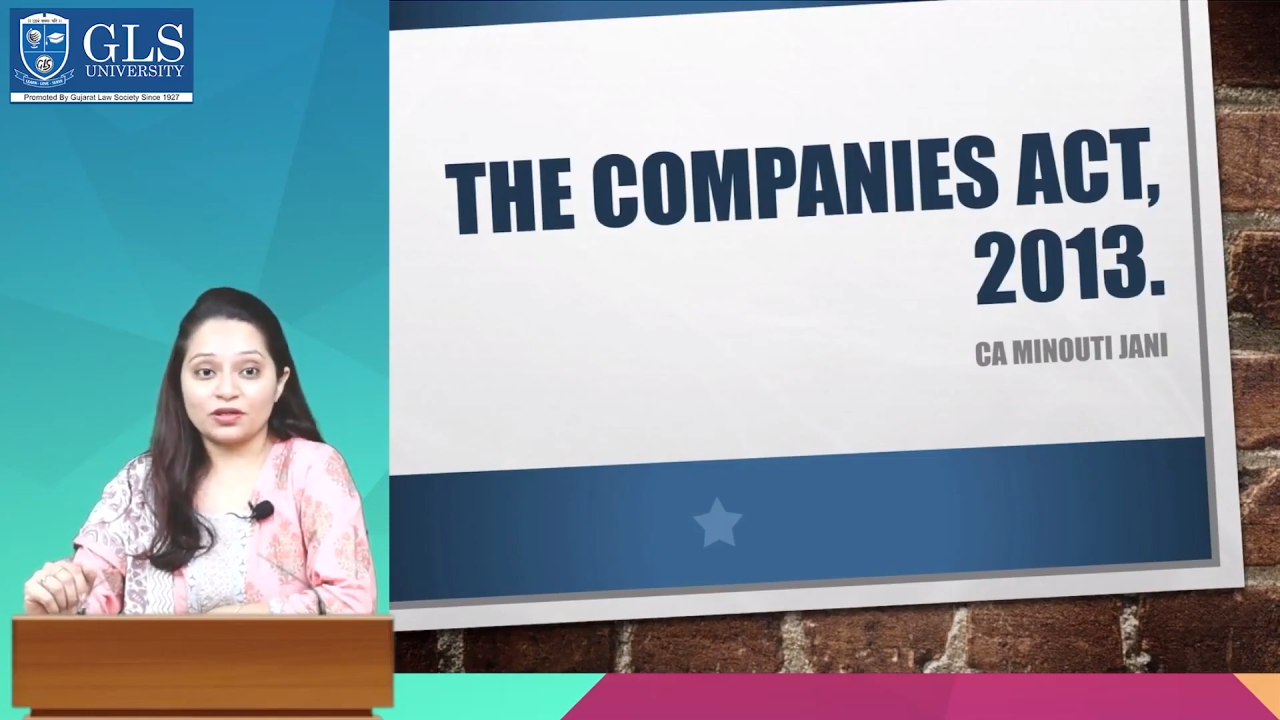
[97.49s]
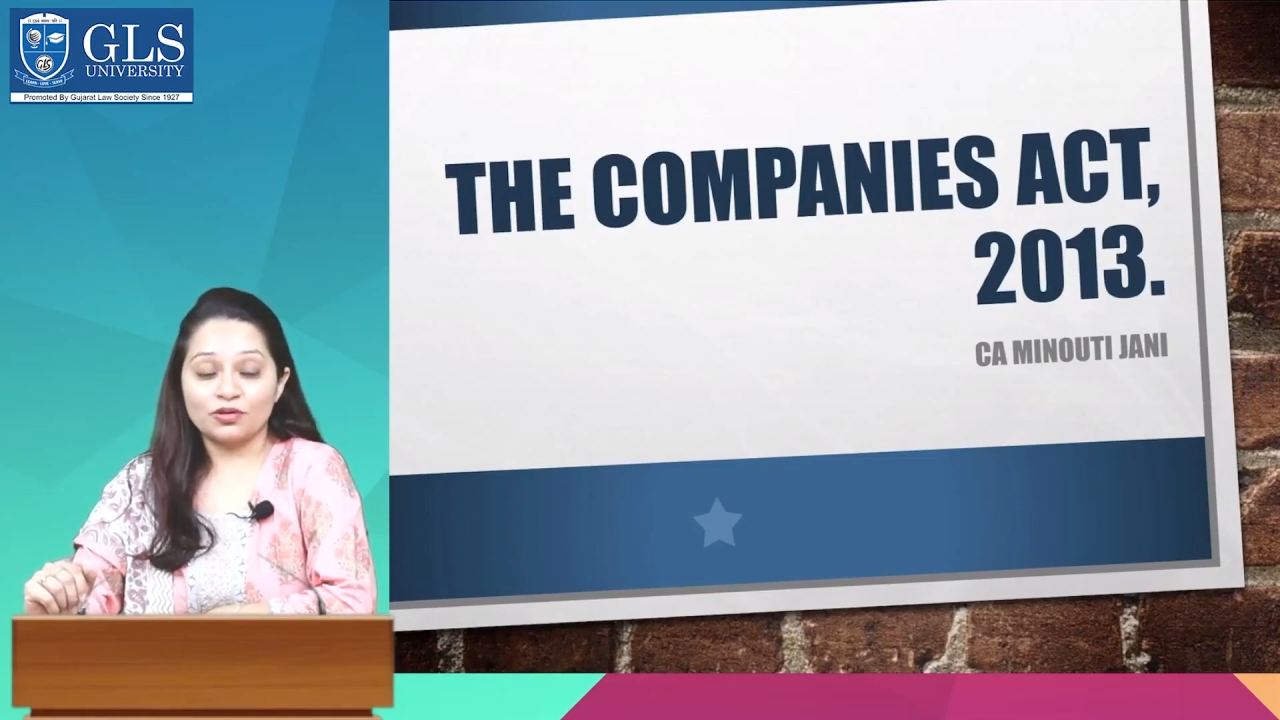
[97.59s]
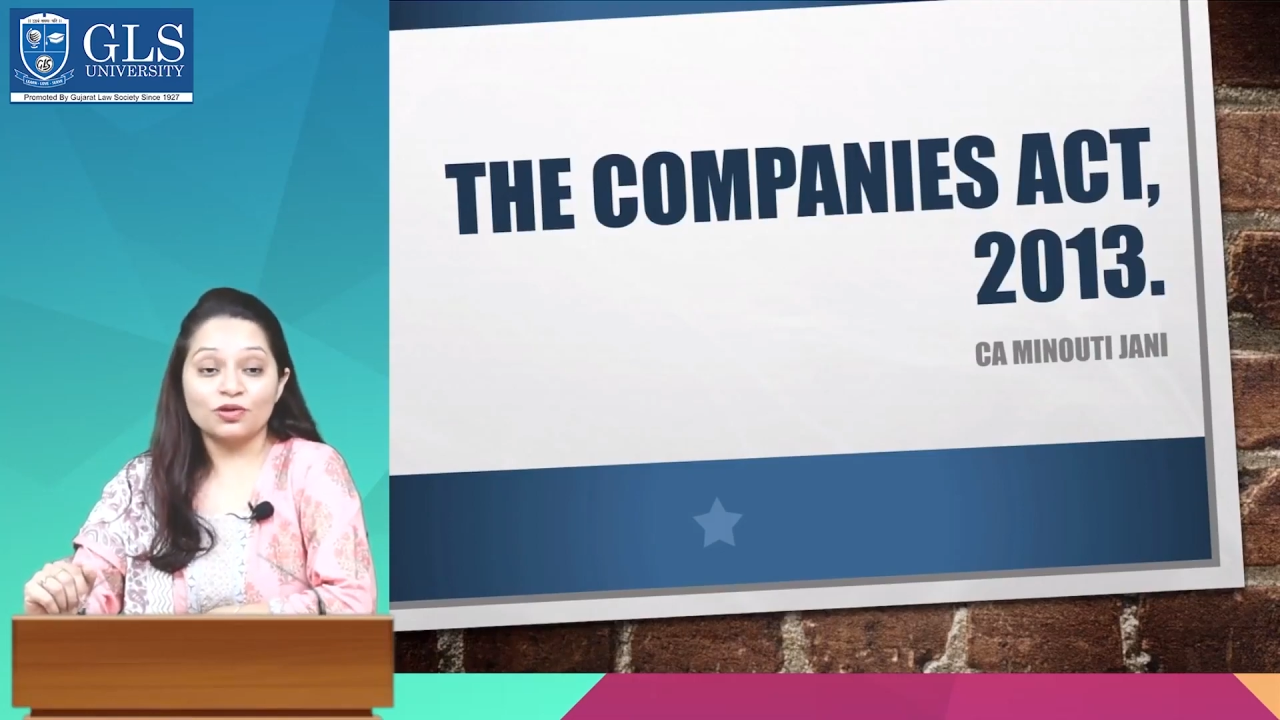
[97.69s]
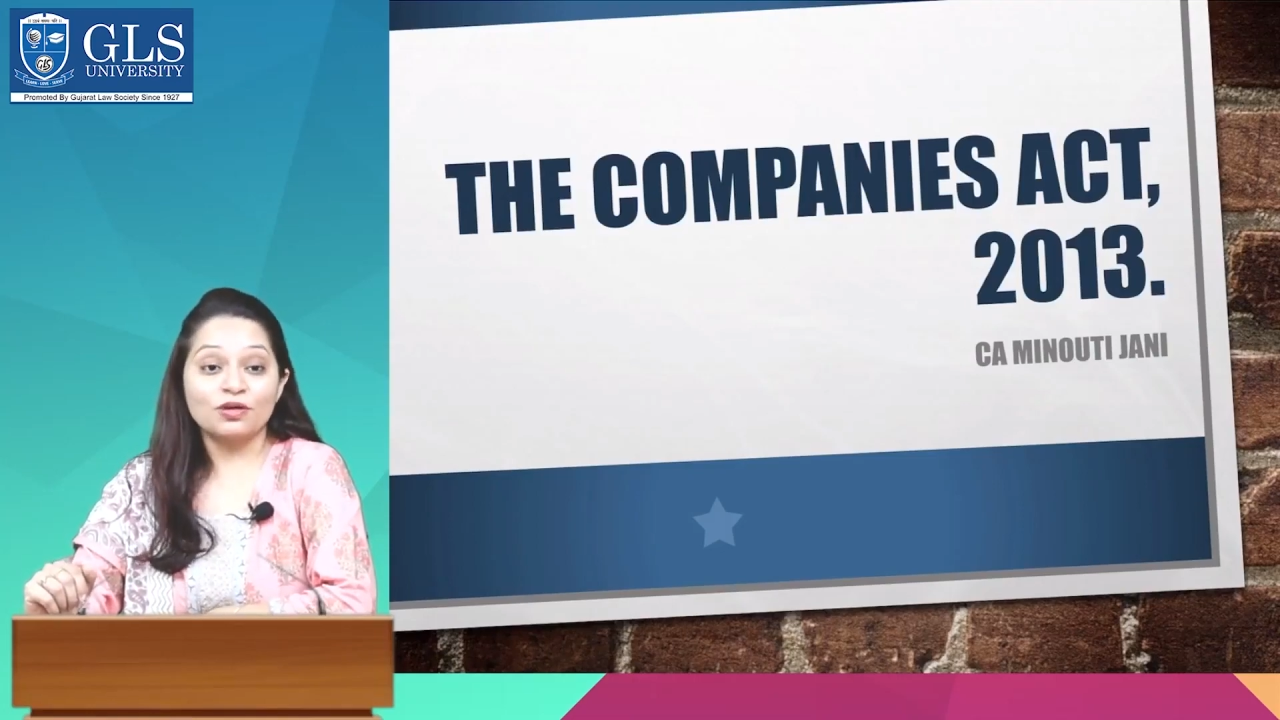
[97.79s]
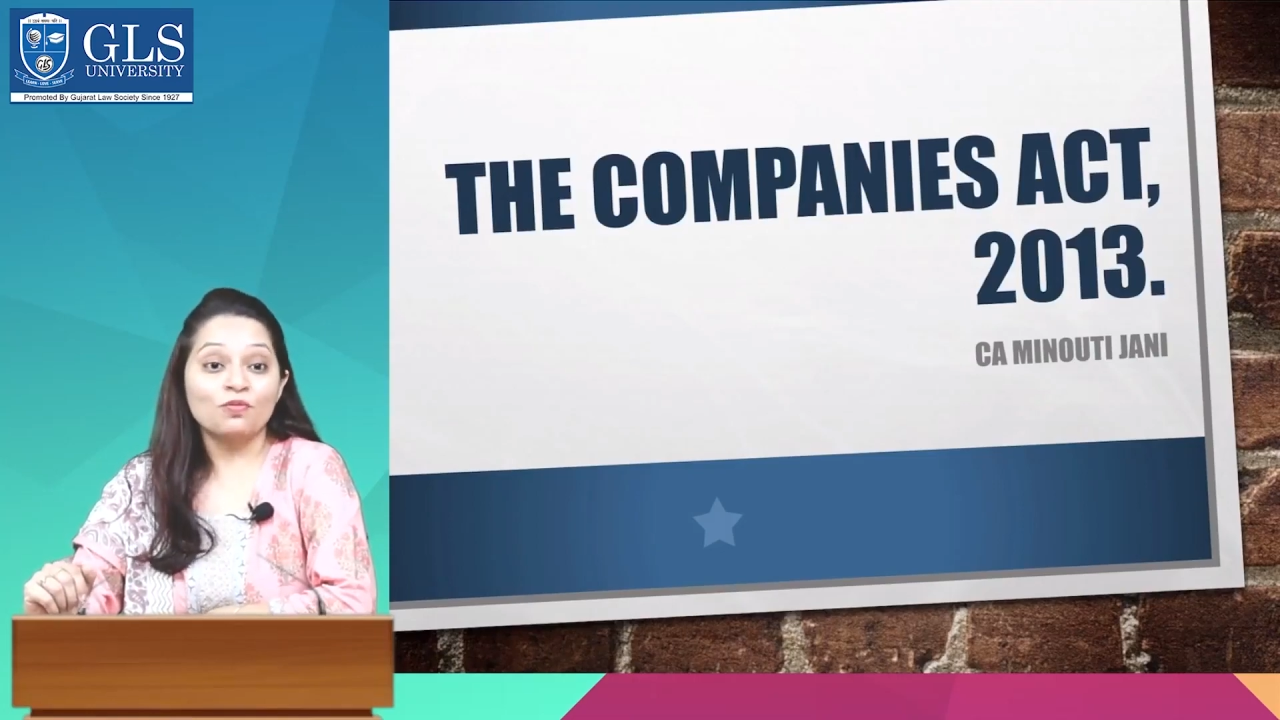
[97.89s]

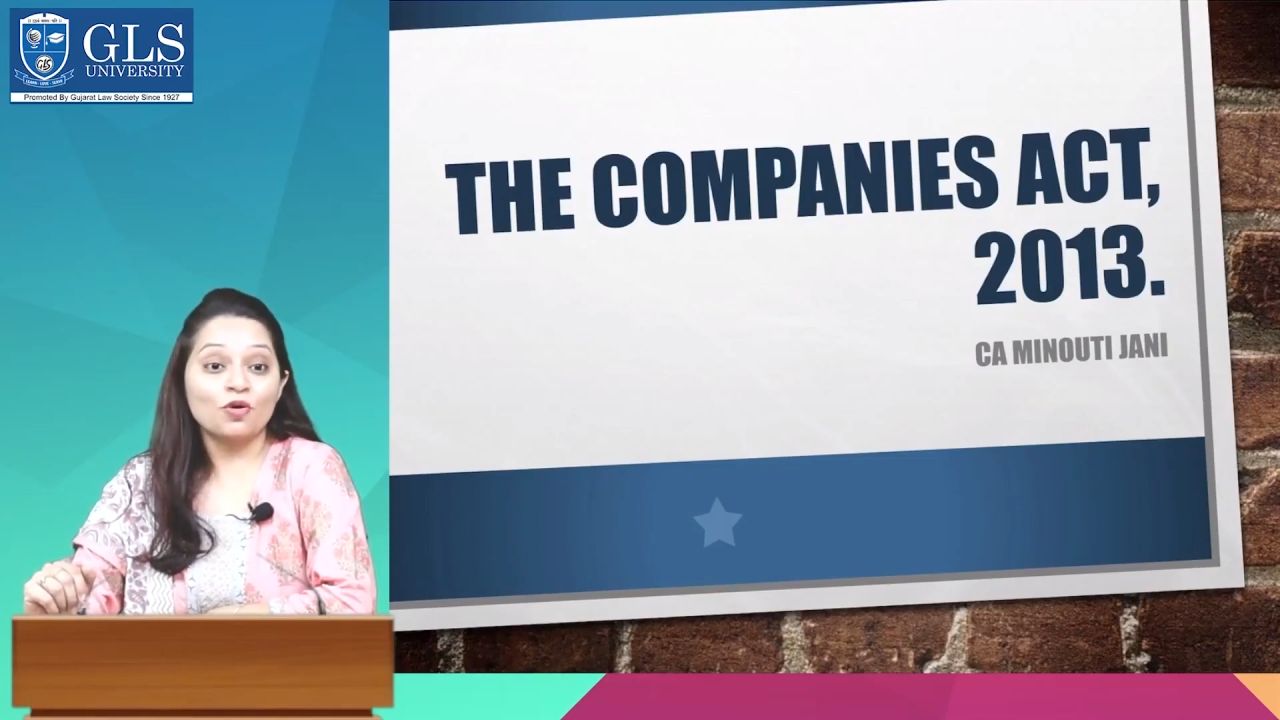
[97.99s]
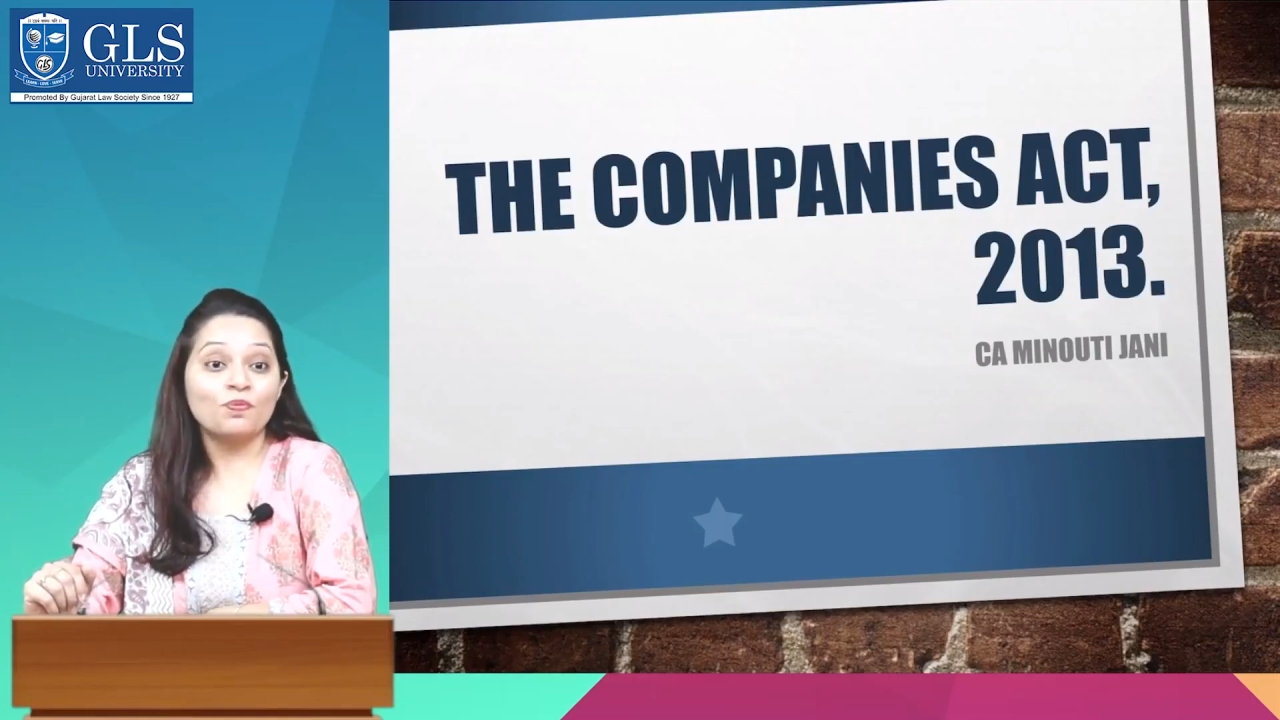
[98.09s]
You need more